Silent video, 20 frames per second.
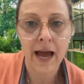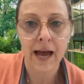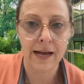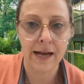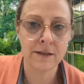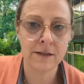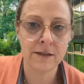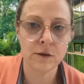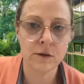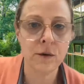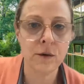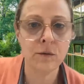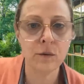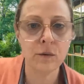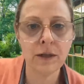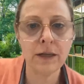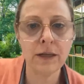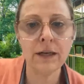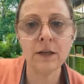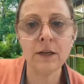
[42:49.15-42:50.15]
And so we
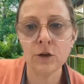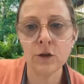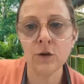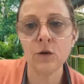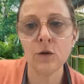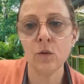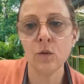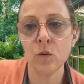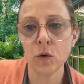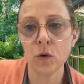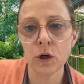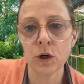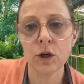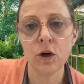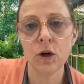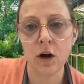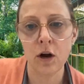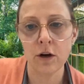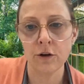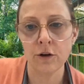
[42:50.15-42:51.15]
really do work
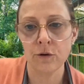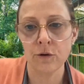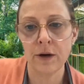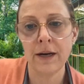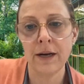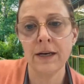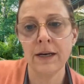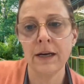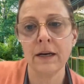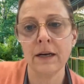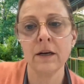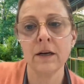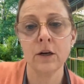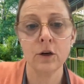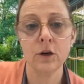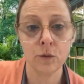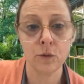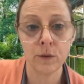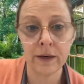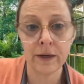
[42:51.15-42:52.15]
on creating
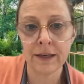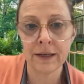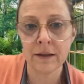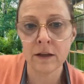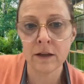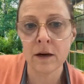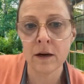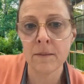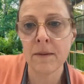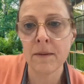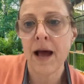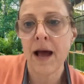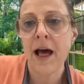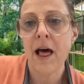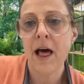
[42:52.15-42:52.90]
curriculum